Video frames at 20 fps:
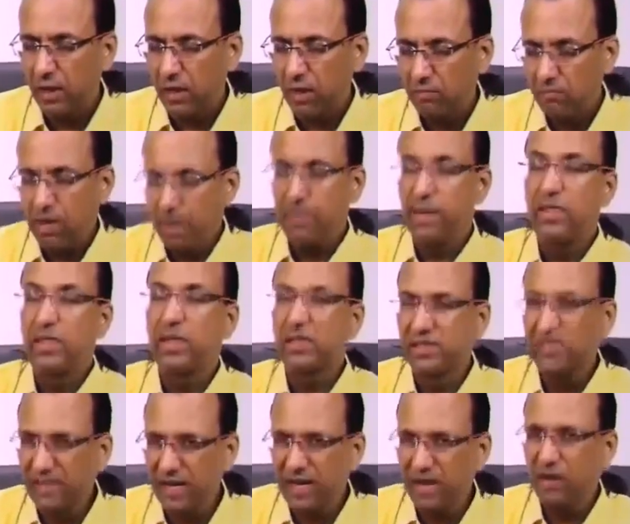maybe in the
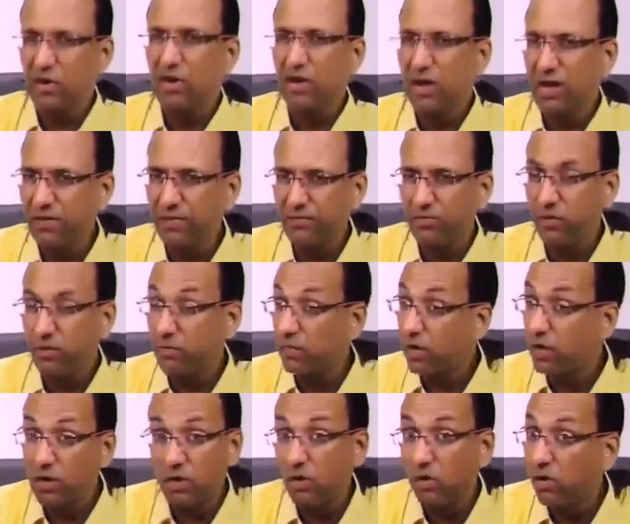skin or lymph node,
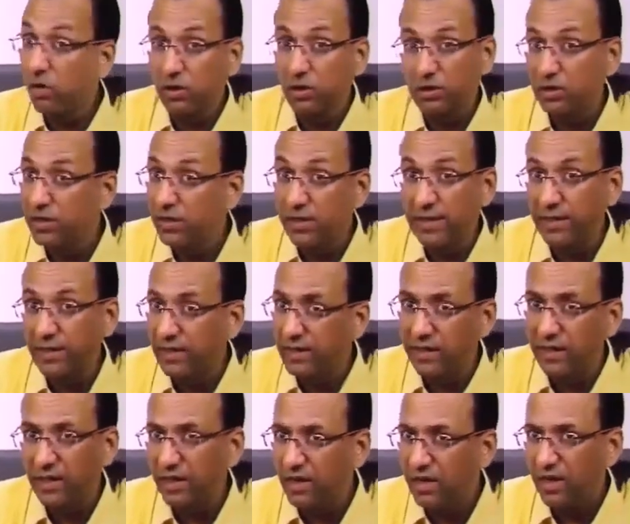but not the
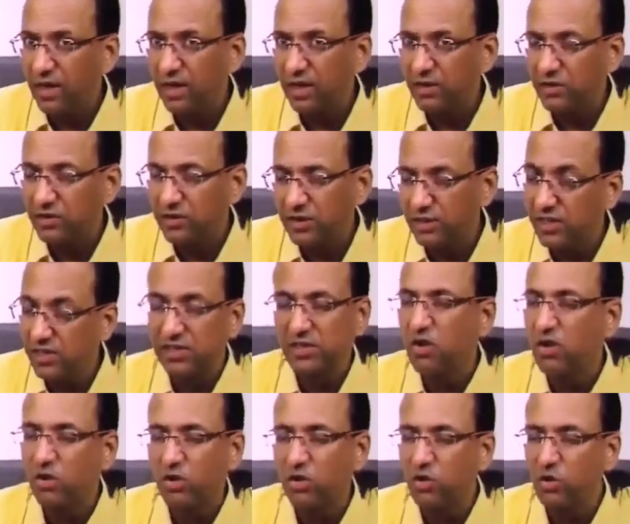lungs. It is
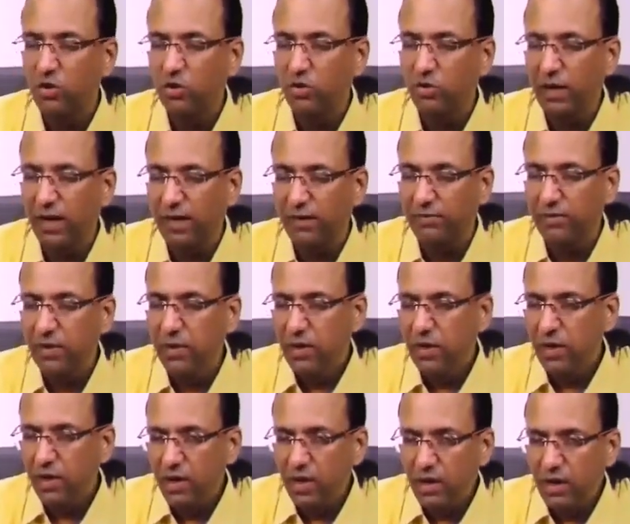not good to have
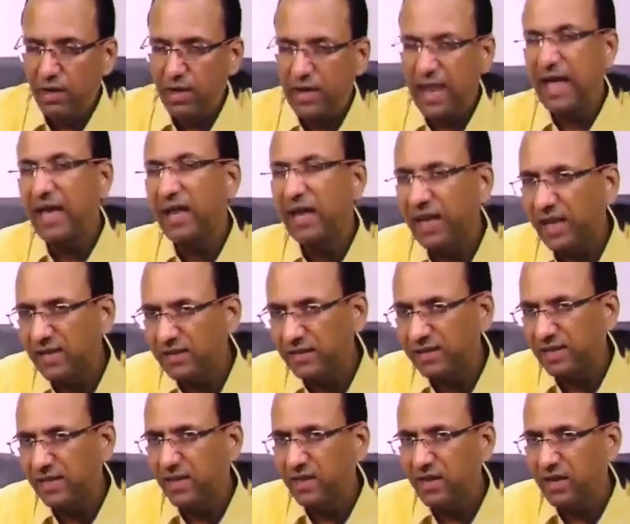Langerhans
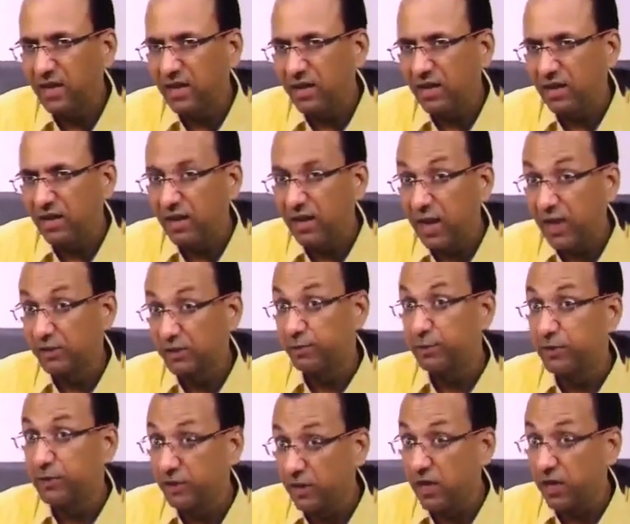cell in the lung,
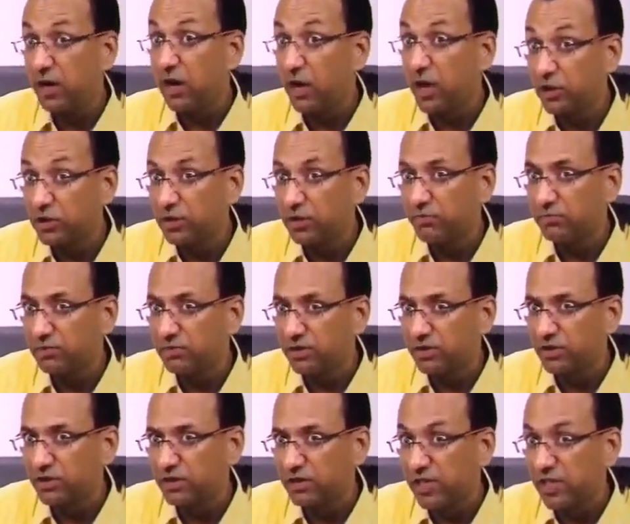especially in large
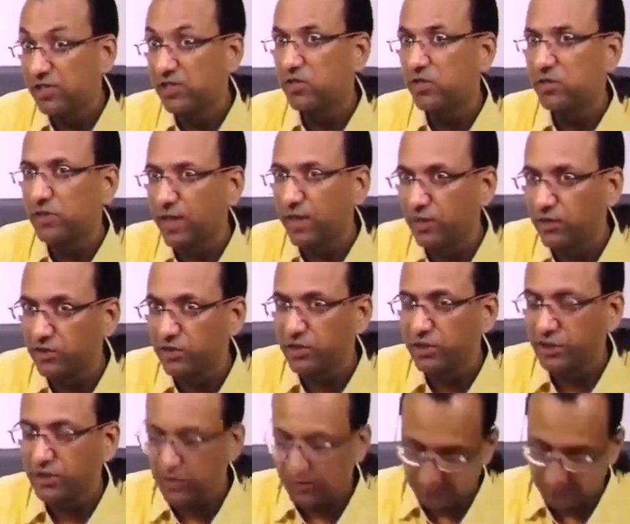numbers, histiocytosis.